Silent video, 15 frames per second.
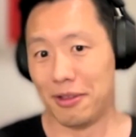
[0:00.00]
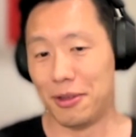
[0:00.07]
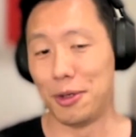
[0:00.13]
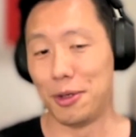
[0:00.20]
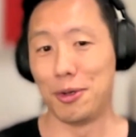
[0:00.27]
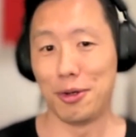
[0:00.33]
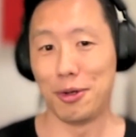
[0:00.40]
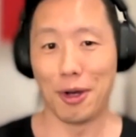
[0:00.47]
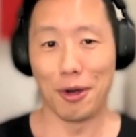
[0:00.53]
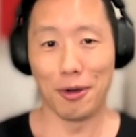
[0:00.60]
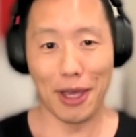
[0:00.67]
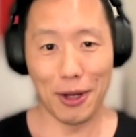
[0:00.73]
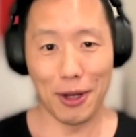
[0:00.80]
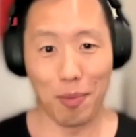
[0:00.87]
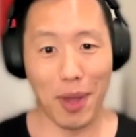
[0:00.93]
Do you know
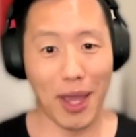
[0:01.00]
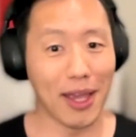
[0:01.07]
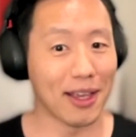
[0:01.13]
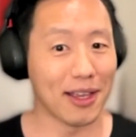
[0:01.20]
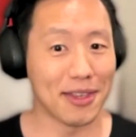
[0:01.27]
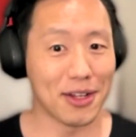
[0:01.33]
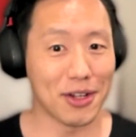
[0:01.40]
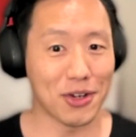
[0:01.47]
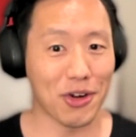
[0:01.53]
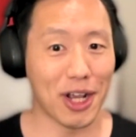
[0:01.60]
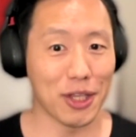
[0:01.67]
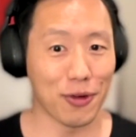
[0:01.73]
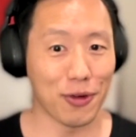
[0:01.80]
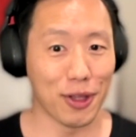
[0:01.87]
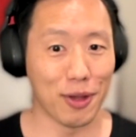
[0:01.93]
that your bank isn't
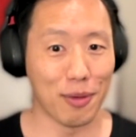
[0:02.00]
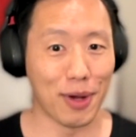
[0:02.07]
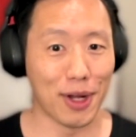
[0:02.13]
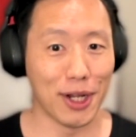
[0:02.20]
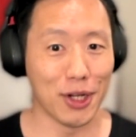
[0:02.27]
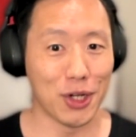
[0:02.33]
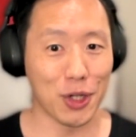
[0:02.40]
transferring the money